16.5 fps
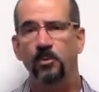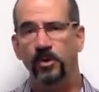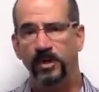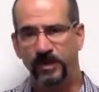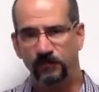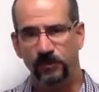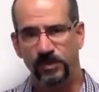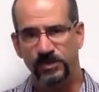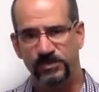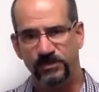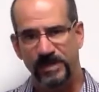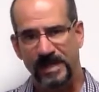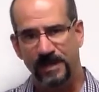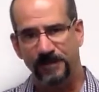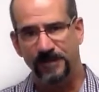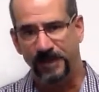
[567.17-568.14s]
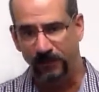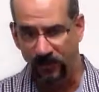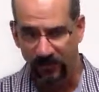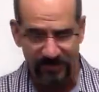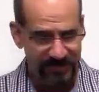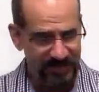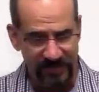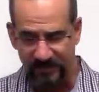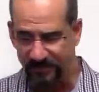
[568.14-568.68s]
Morning rolls around, they go
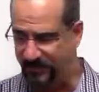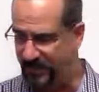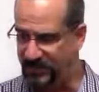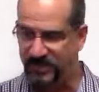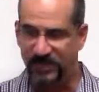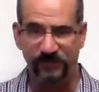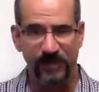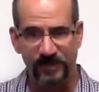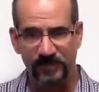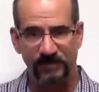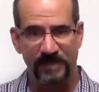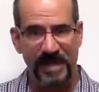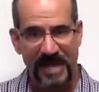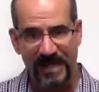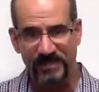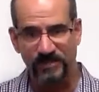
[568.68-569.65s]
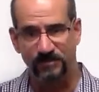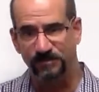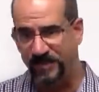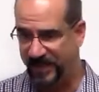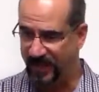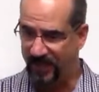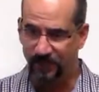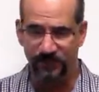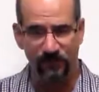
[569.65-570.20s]
up and down the beach, they've got their bags, they're
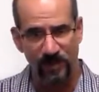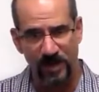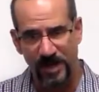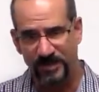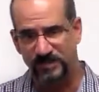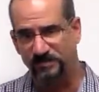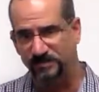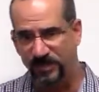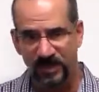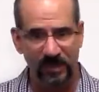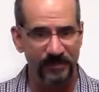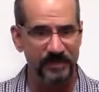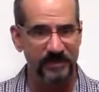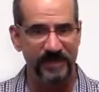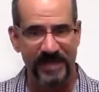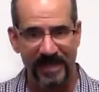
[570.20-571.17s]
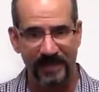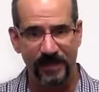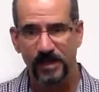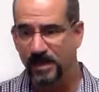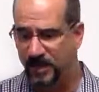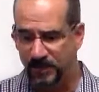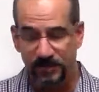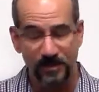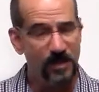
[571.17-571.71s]
picking up rocks and putting them in the bag,
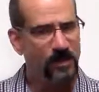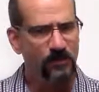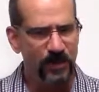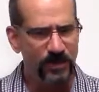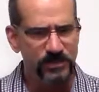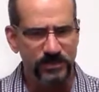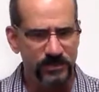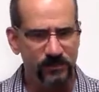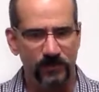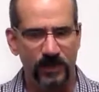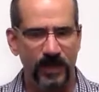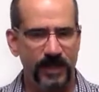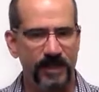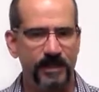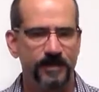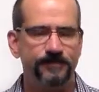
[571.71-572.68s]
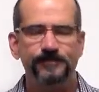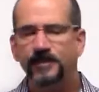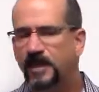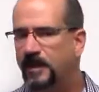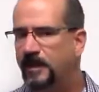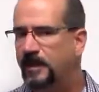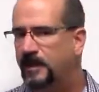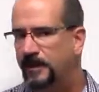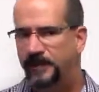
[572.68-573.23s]
not quite sure why yet.
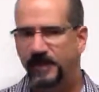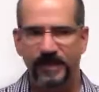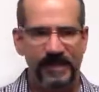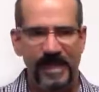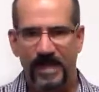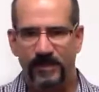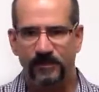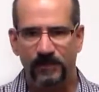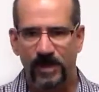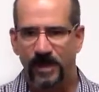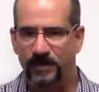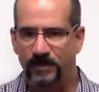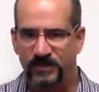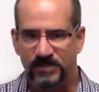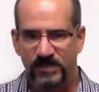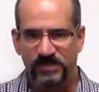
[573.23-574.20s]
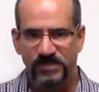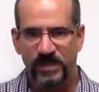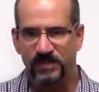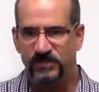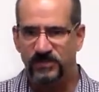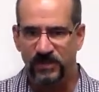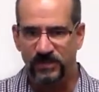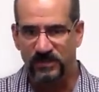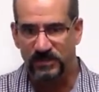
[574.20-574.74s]
They gather around, and as the
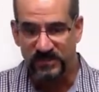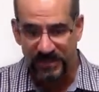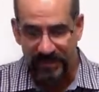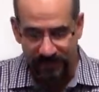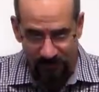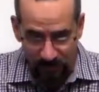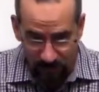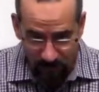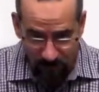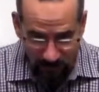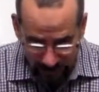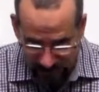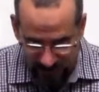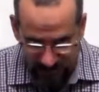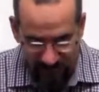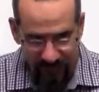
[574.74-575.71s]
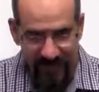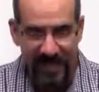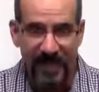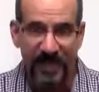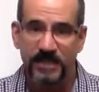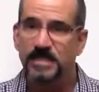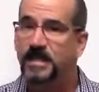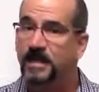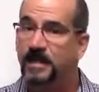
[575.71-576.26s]
sun starts to set, they're all watching their
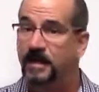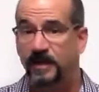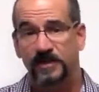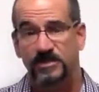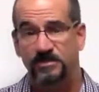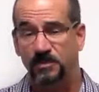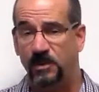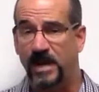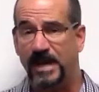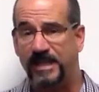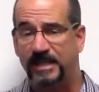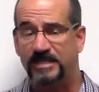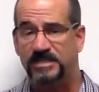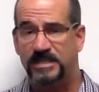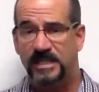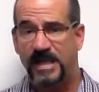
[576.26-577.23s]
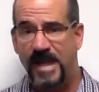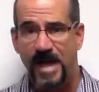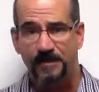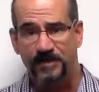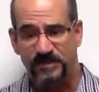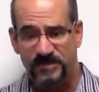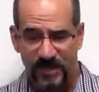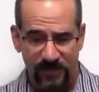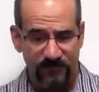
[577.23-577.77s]
bags, and this miraculous thing
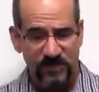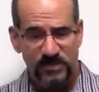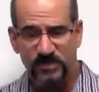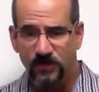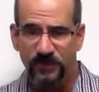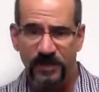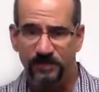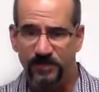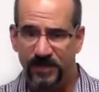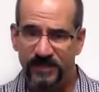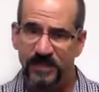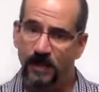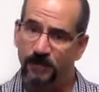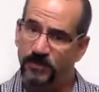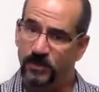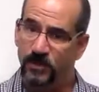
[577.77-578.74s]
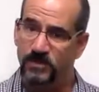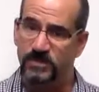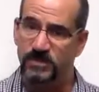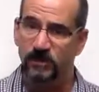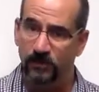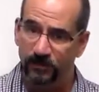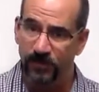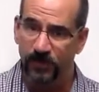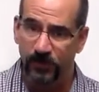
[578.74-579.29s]
happens. Every stone they picked up turns
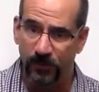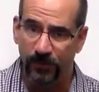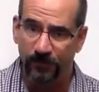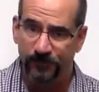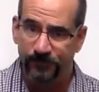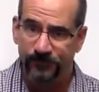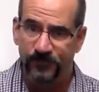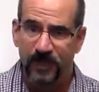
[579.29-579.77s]
into a pearl.